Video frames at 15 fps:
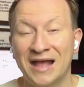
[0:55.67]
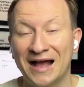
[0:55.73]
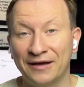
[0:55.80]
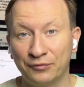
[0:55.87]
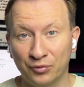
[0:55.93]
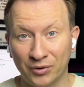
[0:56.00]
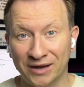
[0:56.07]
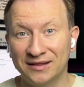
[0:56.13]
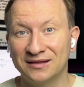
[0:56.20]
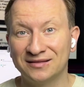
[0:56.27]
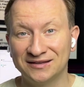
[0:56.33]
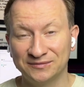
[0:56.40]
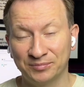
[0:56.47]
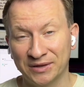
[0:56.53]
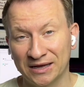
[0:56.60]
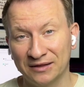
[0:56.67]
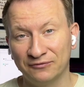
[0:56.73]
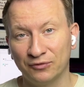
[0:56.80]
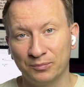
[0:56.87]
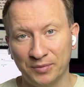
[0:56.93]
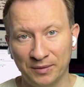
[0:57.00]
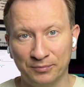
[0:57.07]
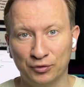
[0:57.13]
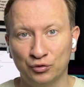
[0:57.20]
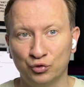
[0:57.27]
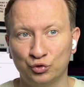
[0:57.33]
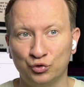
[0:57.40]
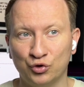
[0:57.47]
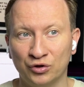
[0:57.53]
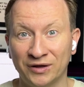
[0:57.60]
I've created this plan for people
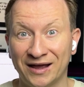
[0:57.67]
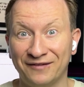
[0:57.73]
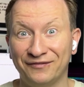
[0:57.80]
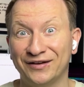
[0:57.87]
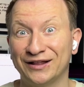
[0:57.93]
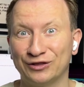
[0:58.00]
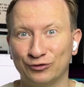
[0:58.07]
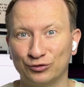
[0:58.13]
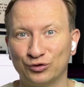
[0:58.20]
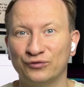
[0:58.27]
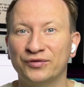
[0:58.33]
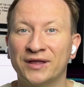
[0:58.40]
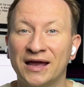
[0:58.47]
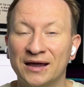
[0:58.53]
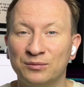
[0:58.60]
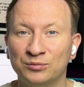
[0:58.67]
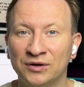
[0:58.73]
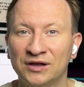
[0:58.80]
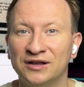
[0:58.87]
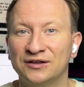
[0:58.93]
who don't have a lot of time.